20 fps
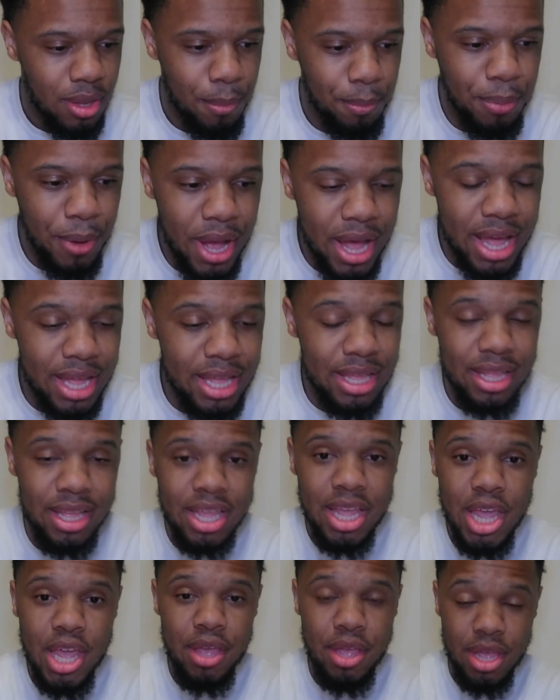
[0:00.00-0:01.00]
but
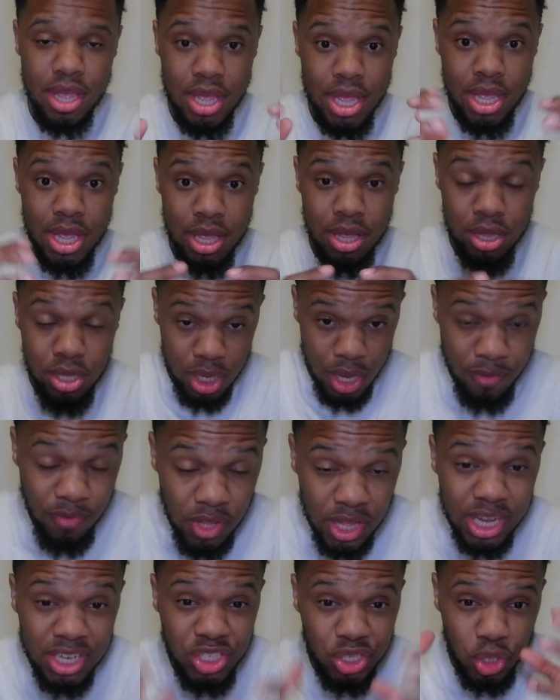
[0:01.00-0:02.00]
if
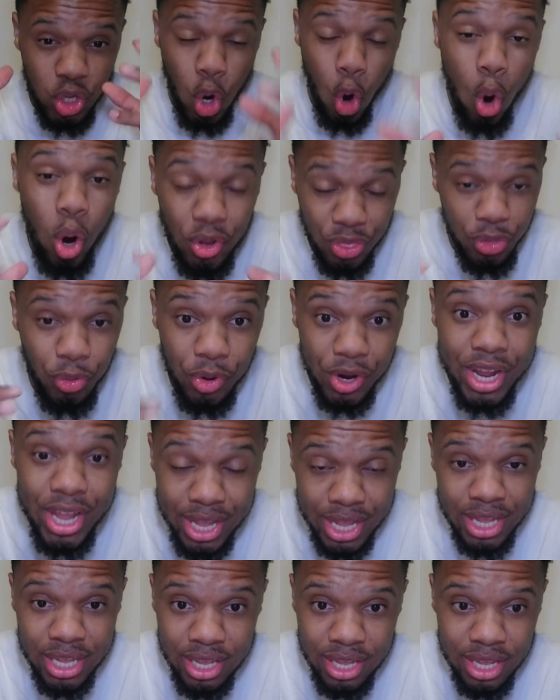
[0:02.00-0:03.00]
you look at your core three,